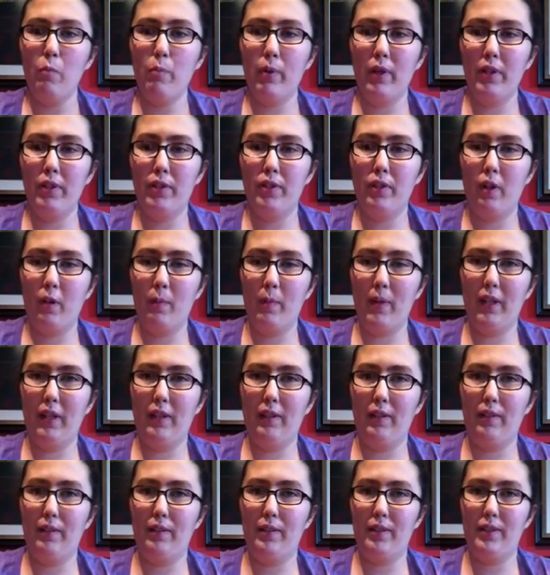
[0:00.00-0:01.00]
Prince Charming
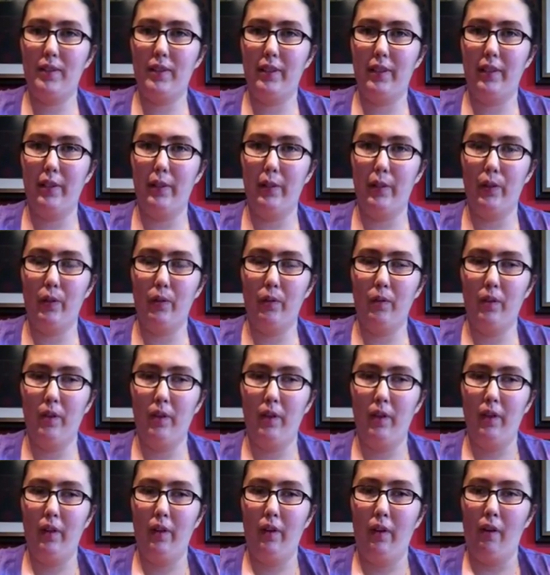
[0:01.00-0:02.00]
goes to
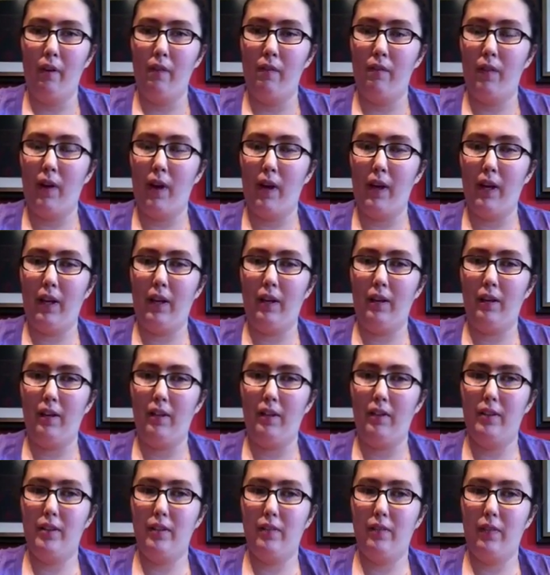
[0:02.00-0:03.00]

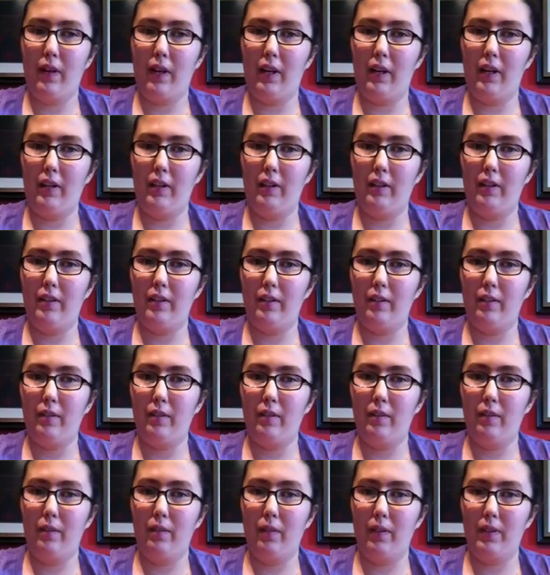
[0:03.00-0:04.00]
find
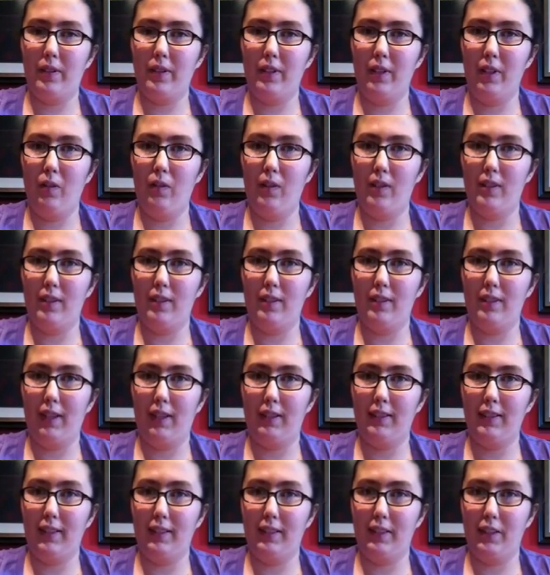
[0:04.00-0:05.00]
where Snow is and
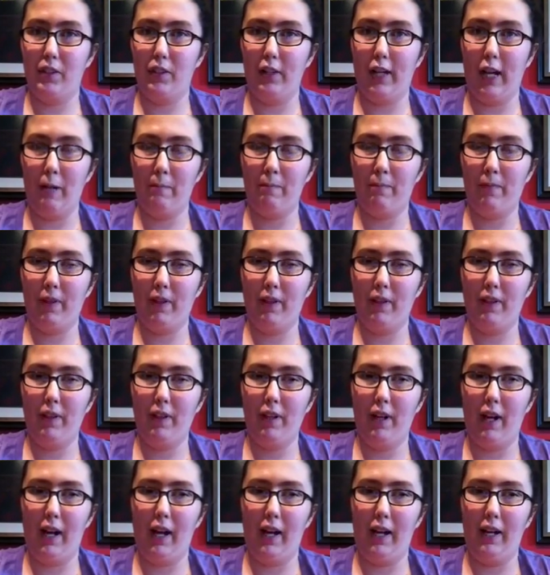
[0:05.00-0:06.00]
like sets a trap for
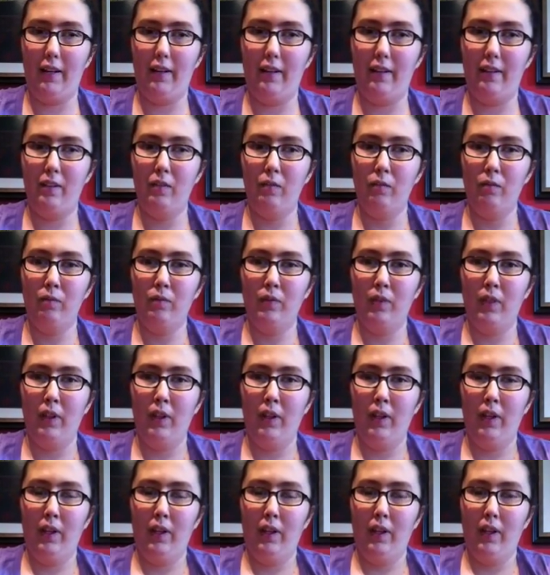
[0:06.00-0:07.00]
her, and
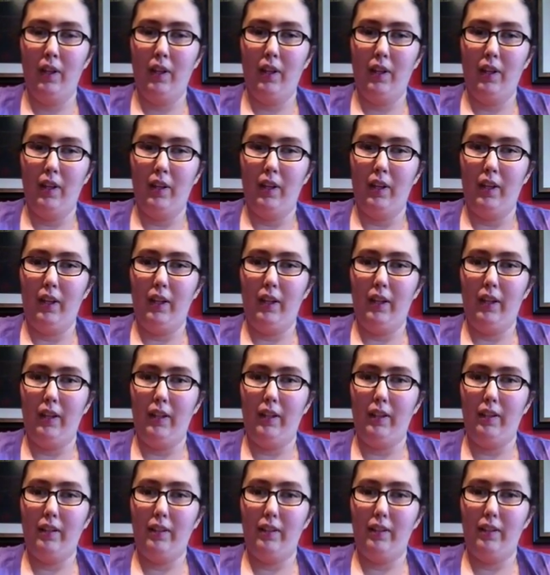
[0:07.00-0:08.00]

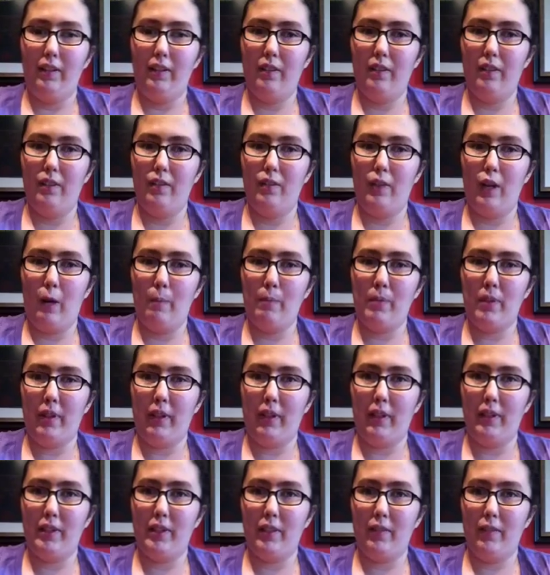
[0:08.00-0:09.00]
he traps her
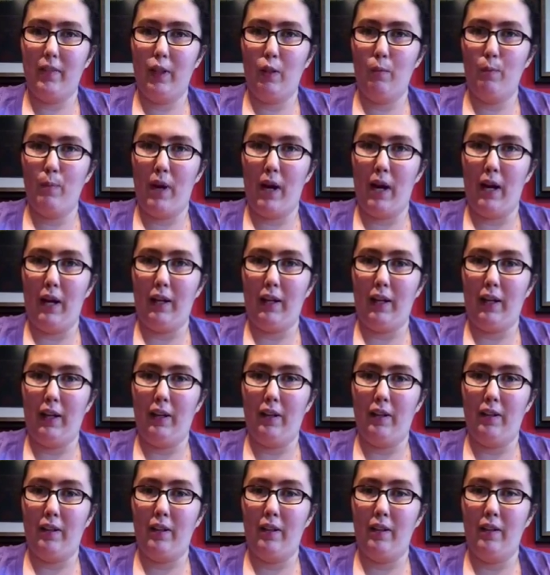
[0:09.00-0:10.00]
and gets the ring back.
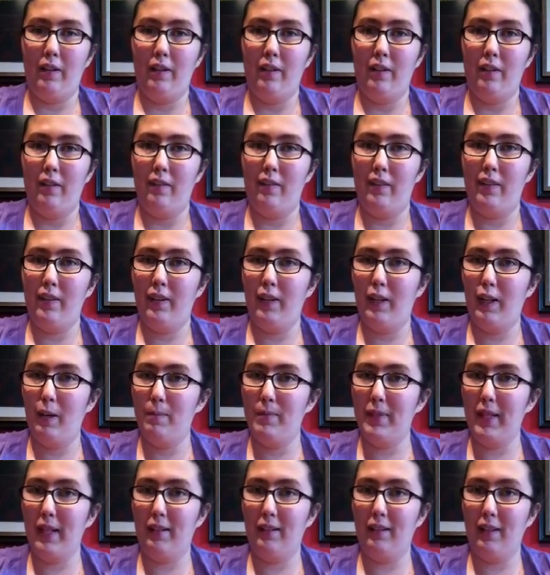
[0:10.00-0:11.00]
And there
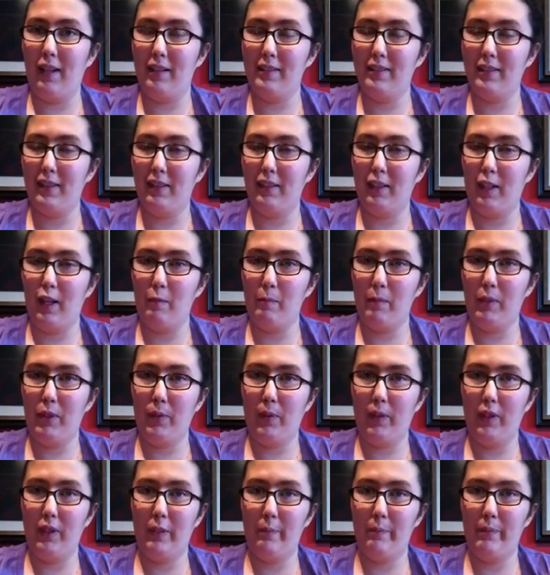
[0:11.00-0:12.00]
comes that classic line
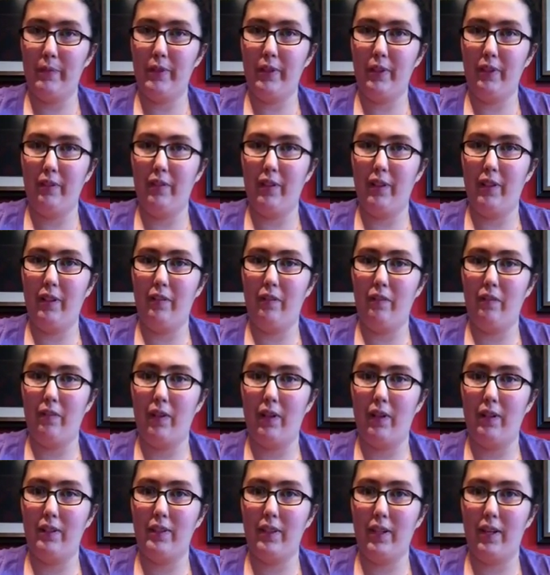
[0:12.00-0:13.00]
between them two where
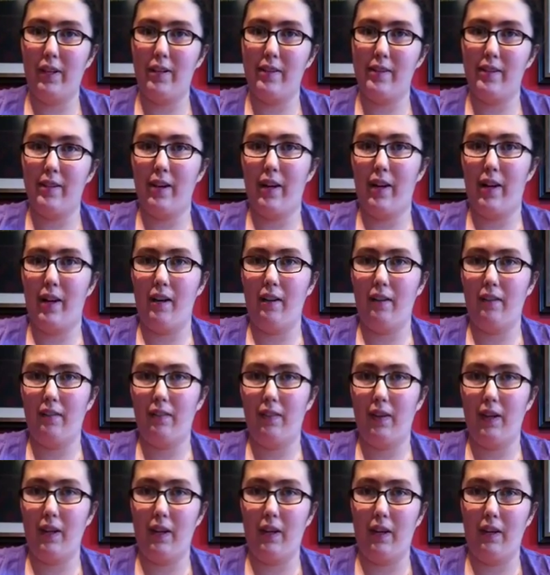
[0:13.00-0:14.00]
he says, "I'll
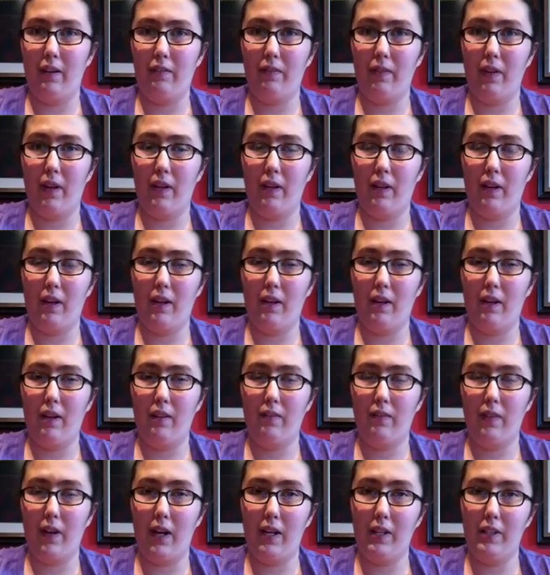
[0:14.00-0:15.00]

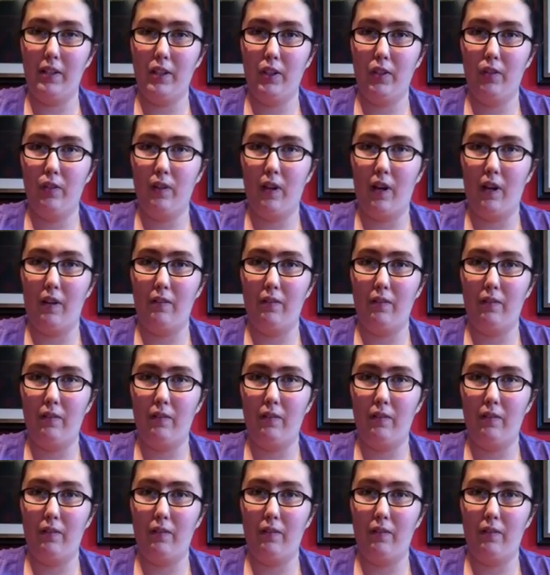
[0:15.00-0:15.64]
find you."